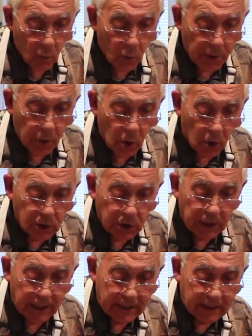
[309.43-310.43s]
with no
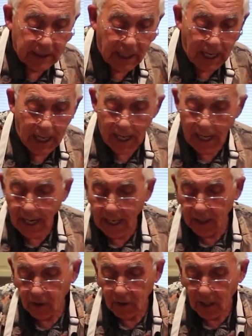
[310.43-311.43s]
cheese
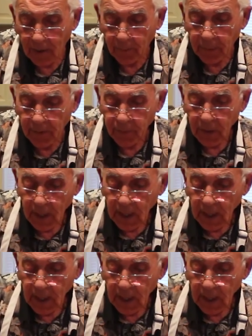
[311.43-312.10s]
on the top.